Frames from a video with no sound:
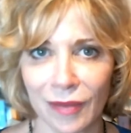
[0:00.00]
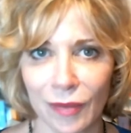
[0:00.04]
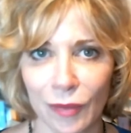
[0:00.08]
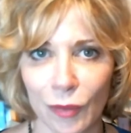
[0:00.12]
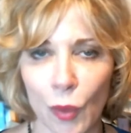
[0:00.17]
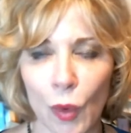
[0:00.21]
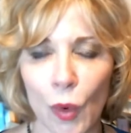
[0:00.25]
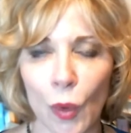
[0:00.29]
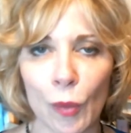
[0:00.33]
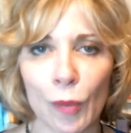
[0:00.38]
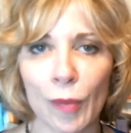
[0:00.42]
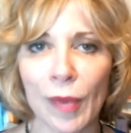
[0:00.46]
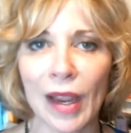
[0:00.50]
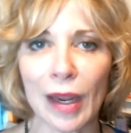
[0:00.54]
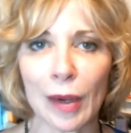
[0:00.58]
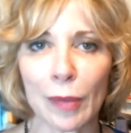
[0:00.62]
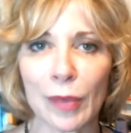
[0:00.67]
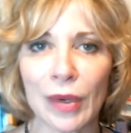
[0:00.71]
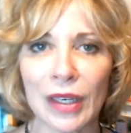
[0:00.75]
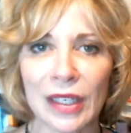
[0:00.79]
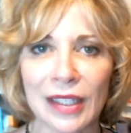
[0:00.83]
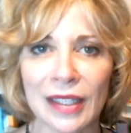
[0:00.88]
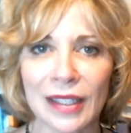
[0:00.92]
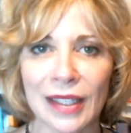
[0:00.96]
won't make
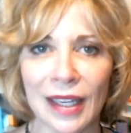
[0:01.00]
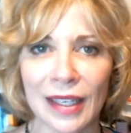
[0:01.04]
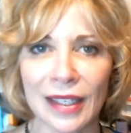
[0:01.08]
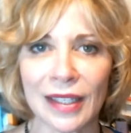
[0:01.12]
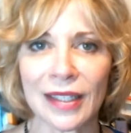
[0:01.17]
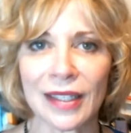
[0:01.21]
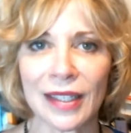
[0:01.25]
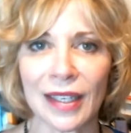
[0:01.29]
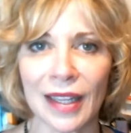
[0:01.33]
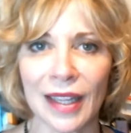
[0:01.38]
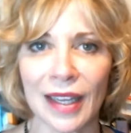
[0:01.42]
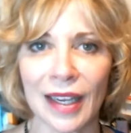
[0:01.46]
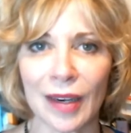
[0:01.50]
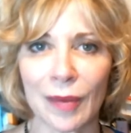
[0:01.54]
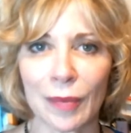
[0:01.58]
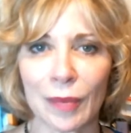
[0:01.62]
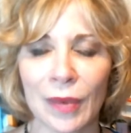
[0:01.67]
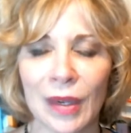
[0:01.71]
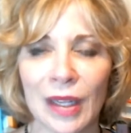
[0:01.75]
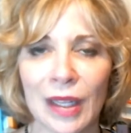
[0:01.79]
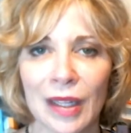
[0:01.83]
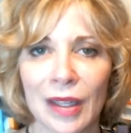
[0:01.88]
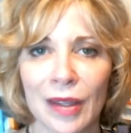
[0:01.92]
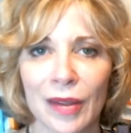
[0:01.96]
much sense to them.
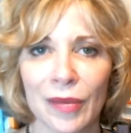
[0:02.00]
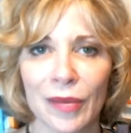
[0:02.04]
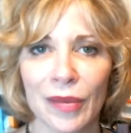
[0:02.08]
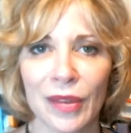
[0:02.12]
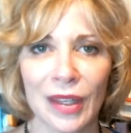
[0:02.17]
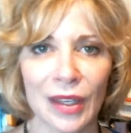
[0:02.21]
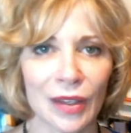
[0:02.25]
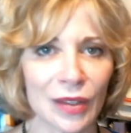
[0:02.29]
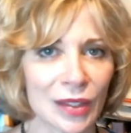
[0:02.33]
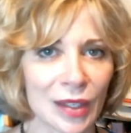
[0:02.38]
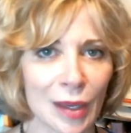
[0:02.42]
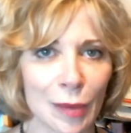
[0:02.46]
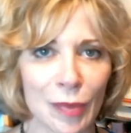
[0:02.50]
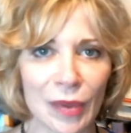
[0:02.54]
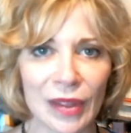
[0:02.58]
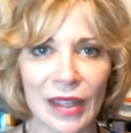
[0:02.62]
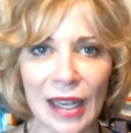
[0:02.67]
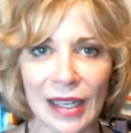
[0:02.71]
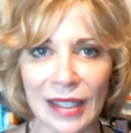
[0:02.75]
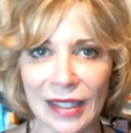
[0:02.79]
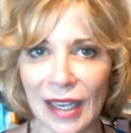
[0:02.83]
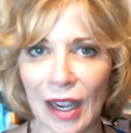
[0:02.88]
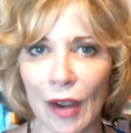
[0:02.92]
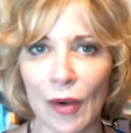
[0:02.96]
They'll say, but
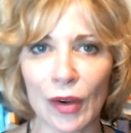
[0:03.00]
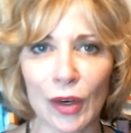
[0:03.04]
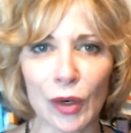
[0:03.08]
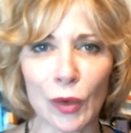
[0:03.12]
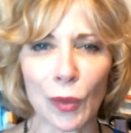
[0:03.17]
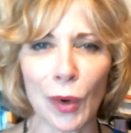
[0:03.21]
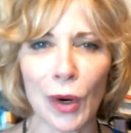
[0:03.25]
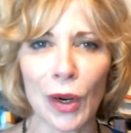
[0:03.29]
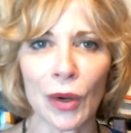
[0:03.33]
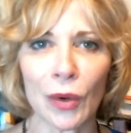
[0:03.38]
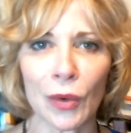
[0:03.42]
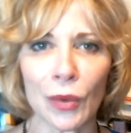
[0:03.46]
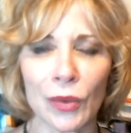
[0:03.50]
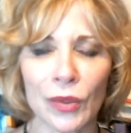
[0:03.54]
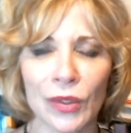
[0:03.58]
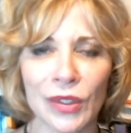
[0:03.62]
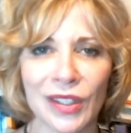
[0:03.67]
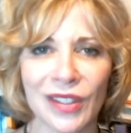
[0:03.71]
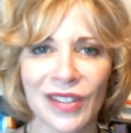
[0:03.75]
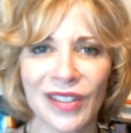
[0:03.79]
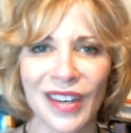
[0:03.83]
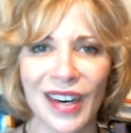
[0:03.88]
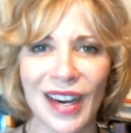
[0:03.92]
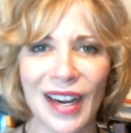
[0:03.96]
that's how it
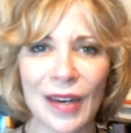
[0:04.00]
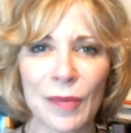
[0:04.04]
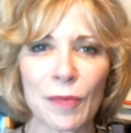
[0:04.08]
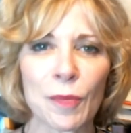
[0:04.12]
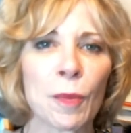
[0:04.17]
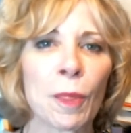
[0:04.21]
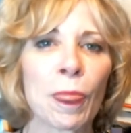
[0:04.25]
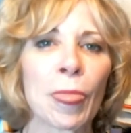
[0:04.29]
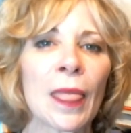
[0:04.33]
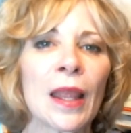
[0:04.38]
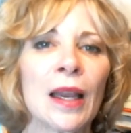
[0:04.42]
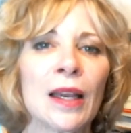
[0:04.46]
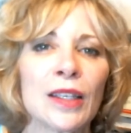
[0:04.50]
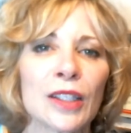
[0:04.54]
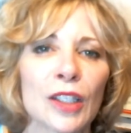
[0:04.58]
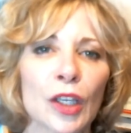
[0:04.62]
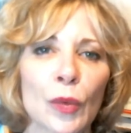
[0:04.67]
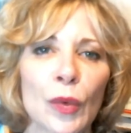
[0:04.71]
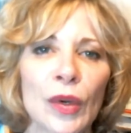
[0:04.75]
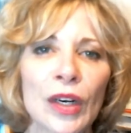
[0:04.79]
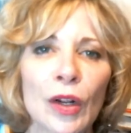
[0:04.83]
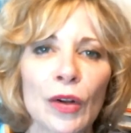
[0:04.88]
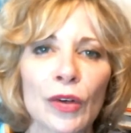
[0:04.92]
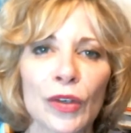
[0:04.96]
grows, right? So
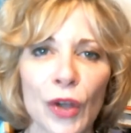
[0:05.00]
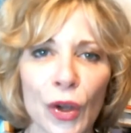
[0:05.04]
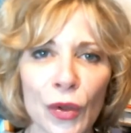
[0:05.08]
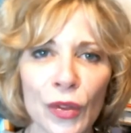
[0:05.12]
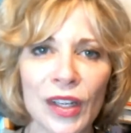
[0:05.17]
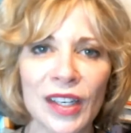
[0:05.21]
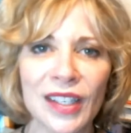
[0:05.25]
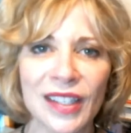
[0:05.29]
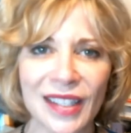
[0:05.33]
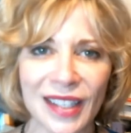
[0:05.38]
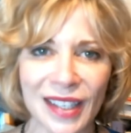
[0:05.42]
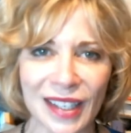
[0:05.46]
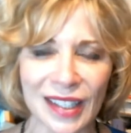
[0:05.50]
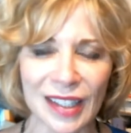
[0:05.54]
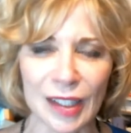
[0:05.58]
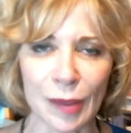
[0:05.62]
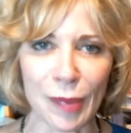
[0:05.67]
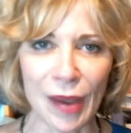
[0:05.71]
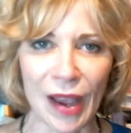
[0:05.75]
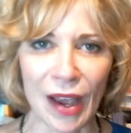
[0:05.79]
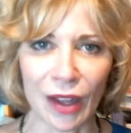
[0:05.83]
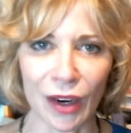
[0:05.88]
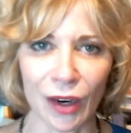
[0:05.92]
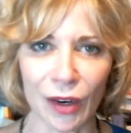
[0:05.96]
we don't know these things
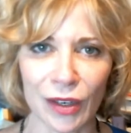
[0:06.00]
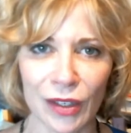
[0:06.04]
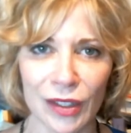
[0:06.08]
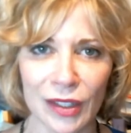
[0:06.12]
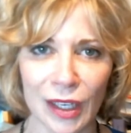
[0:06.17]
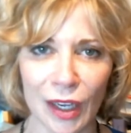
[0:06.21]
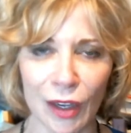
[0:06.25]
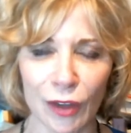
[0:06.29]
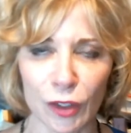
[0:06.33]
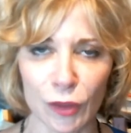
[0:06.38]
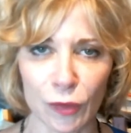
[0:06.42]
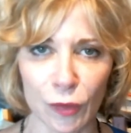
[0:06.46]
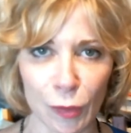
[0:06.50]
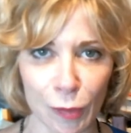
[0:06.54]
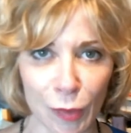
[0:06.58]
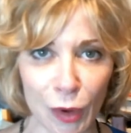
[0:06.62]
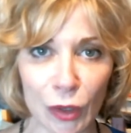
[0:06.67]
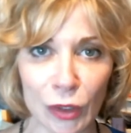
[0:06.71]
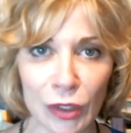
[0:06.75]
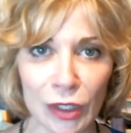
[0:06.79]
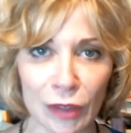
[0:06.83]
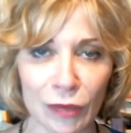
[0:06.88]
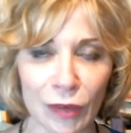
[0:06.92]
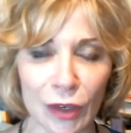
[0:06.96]
about ourselves. For
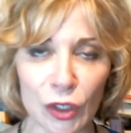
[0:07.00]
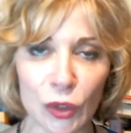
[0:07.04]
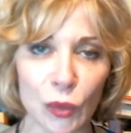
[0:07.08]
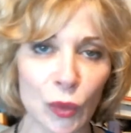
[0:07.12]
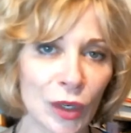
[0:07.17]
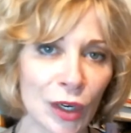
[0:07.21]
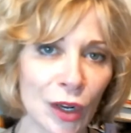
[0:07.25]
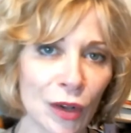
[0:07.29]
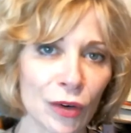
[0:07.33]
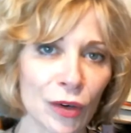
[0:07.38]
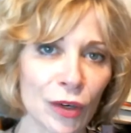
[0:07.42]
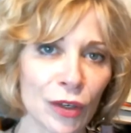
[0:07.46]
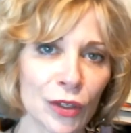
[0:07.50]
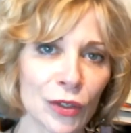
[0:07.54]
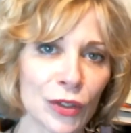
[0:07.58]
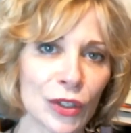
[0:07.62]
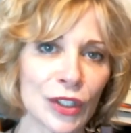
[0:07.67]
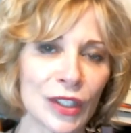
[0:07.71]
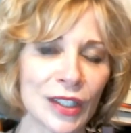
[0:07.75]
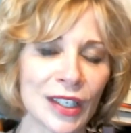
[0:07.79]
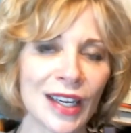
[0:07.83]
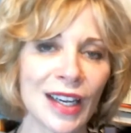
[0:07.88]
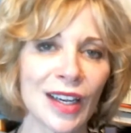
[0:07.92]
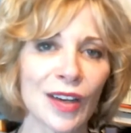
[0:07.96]
most of us, we don't
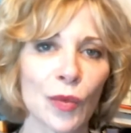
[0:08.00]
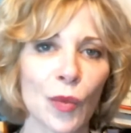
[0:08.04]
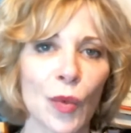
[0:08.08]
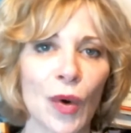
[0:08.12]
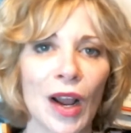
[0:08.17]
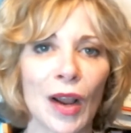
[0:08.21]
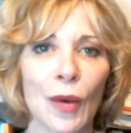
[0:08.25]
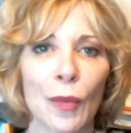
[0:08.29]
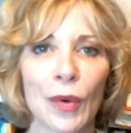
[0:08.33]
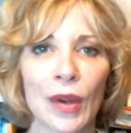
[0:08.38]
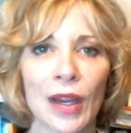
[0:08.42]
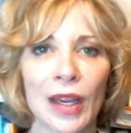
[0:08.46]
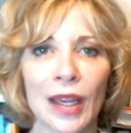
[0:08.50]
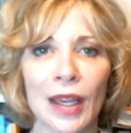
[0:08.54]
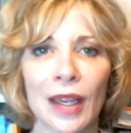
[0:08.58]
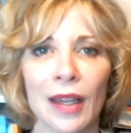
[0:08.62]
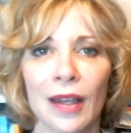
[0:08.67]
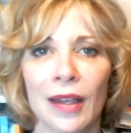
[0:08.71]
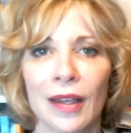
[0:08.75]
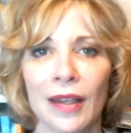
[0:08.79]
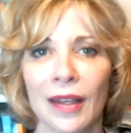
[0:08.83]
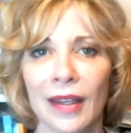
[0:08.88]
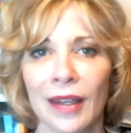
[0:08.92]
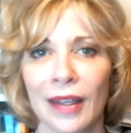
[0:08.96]
understand why we
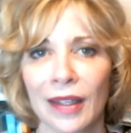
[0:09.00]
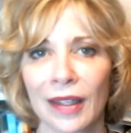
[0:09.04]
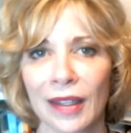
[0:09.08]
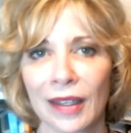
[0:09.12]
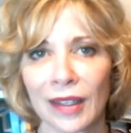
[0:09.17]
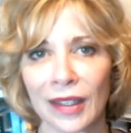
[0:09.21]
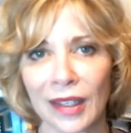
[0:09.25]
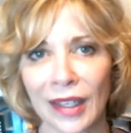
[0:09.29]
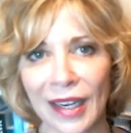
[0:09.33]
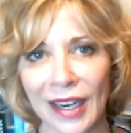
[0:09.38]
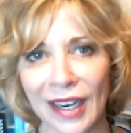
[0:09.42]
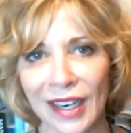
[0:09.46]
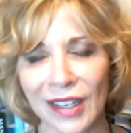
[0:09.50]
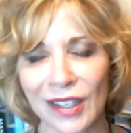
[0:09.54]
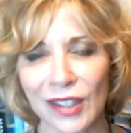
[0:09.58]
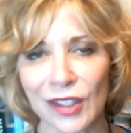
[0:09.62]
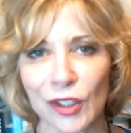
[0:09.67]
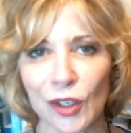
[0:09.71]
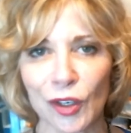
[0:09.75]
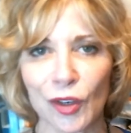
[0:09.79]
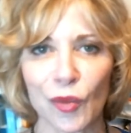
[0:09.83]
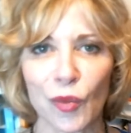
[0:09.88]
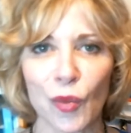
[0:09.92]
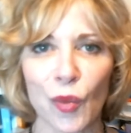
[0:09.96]
lean a
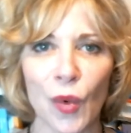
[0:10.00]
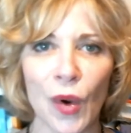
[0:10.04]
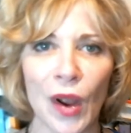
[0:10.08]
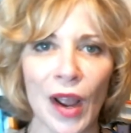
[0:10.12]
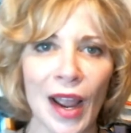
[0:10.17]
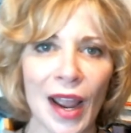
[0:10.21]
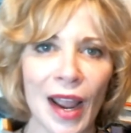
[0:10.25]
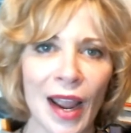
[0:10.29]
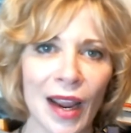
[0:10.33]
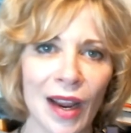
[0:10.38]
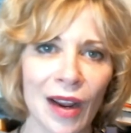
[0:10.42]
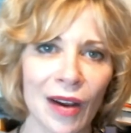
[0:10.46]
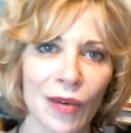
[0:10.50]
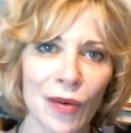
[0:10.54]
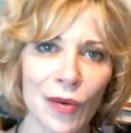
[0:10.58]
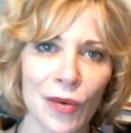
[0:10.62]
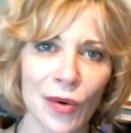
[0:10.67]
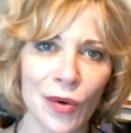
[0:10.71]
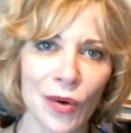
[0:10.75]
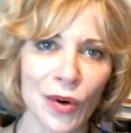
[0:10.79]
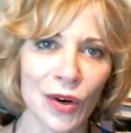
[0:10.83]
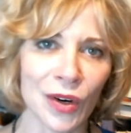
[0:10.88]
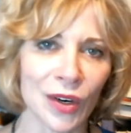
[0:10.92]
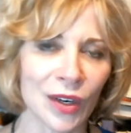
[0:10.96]
certain way
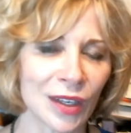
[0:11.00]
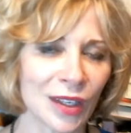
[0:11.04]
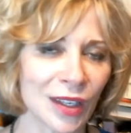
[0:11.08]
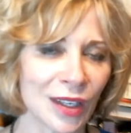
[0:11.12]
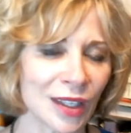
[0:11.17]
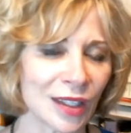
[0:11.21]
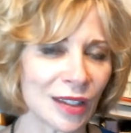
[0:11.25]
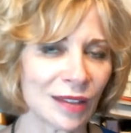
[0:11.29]
or